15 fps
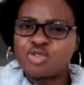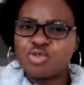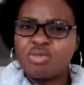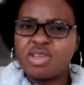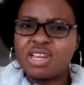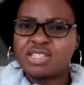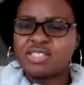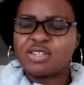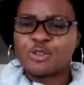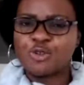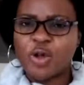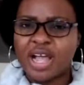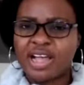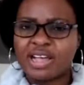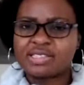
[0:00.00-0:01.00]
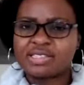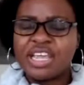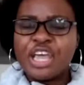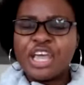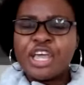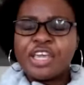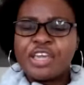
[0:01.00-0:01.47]
to minister to us.
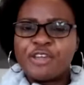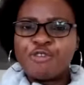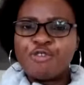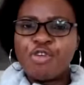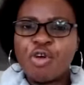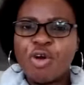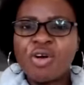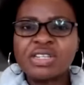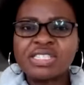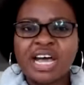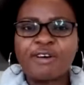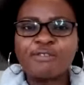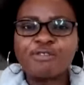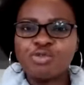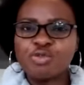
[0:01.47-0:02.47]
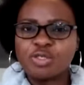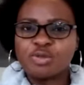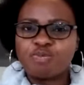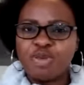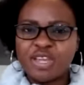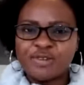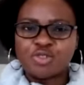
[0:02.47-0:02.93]
He knows how to
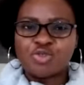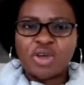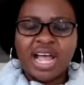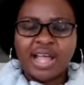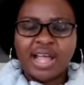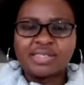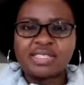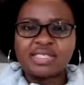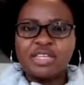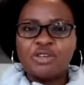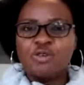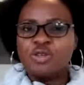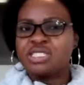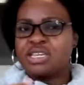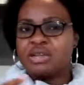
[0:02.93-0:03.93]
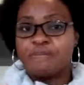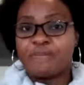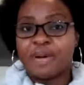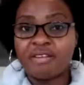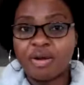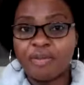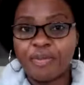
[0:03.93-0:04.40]
speak to us using
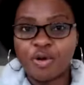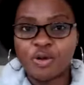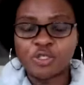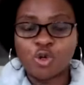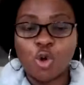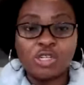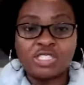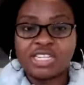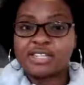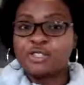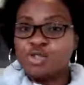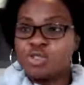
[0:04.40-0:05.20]
parables or just